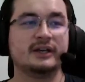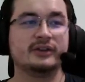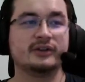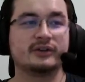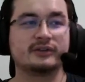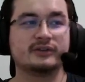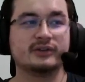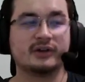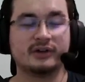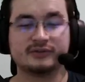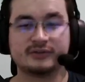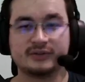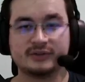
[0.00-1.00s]
the, the
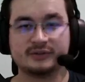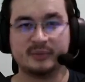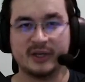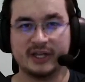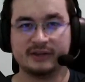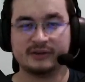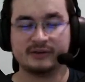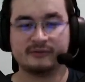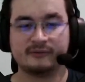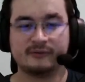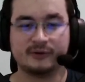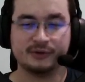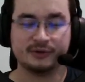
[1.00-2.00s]
controls pane
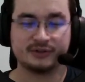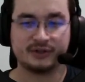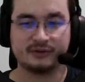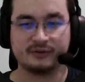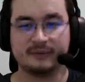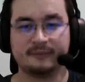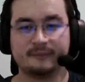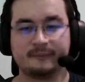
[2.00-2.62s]
for the story.